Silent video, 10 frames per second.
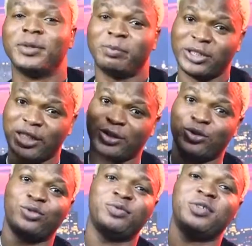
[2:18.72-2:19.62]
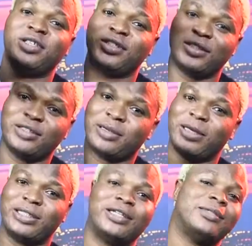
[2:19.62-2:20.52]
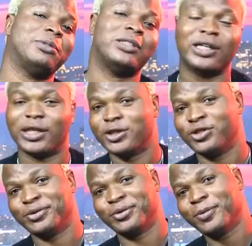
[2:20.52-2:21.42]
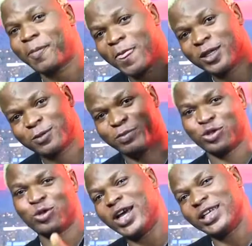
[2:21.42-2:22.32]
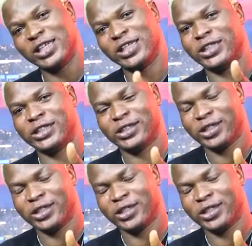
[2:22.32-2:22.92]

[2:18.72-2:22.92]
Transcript: big shout out to Two Face. Now, my daddy be that, you know? Spiritual healing.